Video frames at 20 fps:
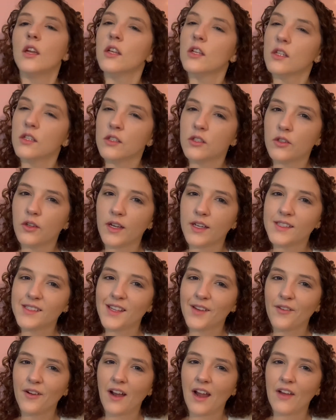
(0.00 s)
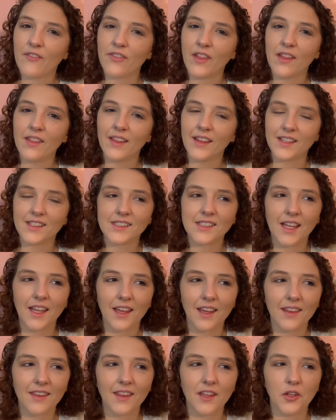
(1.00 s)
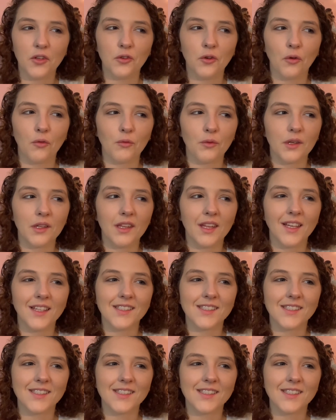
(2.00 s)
Do you guys ever have that like saying that you don't realize